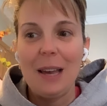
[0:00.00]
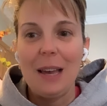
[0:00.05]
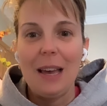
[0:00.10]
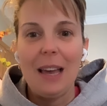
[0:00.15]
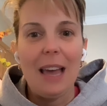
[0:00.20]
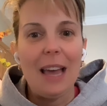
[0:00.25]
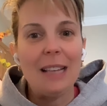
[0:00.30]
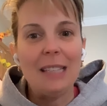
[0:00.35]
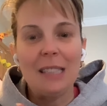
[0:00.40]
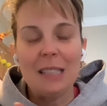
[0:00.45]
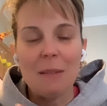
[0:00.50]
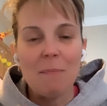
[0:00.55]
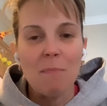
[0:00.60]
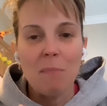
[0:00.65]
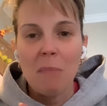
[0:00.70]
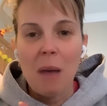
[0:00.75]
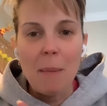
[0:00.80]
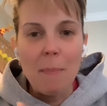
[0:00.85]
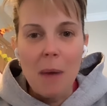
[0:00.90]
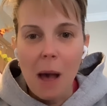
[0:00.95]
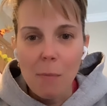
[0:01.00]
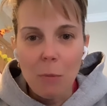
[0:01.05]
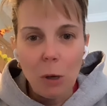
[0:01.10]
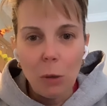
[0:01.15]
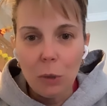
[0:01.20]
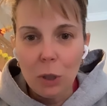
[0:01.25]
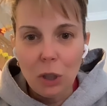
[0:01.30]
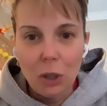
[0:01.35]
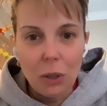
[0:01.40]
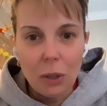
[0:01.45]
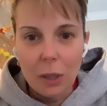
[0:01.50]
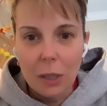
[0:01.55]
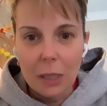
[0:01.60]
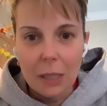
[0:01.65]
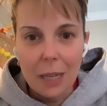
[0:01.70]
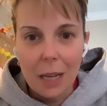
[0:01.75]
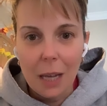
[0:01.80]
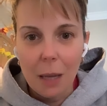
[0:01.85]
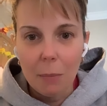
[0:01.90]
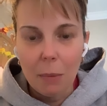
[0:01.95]
And my mom always used to
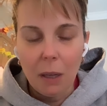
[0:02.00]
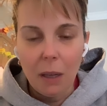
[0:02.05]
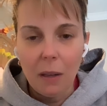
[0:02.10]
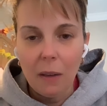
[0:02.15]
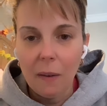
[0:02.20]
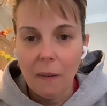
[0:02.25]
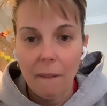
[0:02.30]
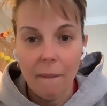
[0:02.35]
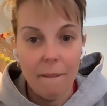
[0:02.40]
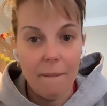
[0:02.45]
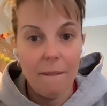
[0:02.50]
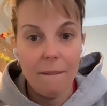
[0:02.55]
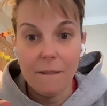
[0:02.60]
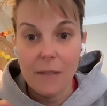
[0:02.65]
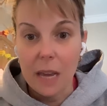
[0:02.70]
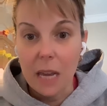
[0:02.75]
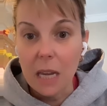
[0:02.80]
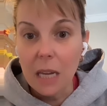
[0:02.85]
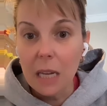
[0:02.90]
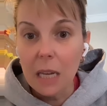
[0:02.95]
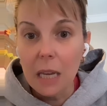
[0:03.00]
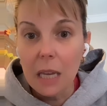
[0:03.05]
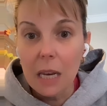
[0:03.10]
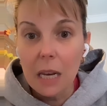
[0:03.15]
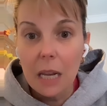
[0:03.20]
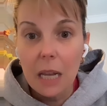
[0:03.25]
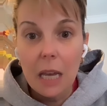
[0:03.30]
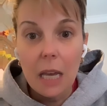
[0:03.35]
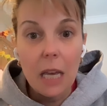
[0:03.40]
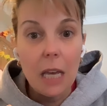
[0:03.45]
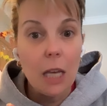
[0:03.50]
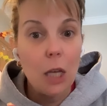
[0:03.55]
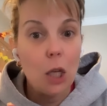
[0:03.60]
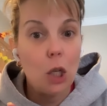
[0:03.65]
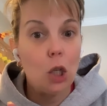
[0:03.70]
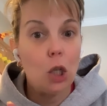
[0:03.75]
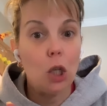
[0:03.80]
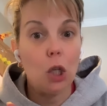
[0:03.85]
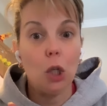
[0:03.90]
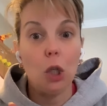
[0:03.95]
tell me, fake it
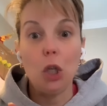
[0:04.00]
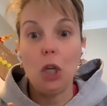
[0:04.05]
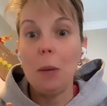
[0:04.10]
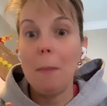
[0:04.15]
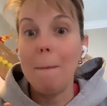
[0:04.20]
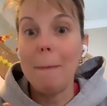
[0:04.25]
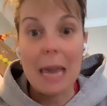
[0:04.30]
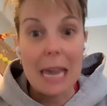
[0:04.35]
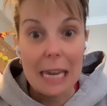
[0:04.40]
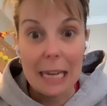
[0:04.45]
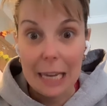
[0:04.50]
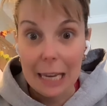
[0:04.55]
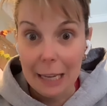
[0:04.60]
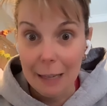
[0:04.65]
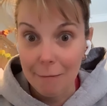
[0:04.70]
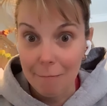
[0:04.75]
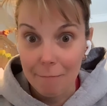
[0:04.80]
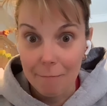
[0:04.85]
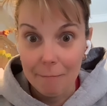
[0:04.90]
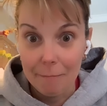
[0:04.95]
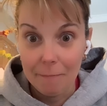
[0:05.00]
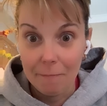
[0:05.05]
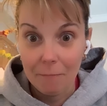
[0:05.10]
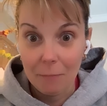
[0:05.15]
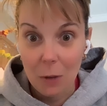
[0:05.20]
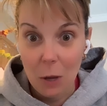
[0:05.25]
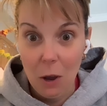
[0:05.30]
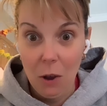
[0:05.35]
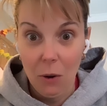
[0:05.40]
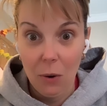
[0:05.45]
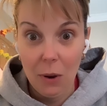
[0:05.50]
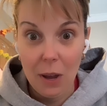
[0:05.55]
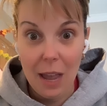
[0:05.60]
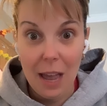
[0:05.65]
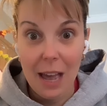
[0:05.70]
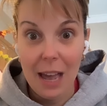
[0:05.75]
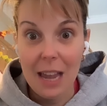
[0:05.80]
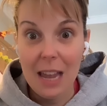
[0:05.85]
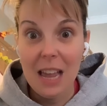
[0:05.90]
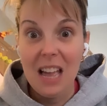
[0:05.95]
till you make it.
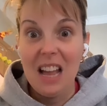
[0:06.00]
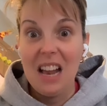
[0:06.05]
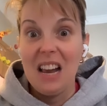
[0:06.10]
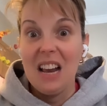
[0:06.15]
Okay?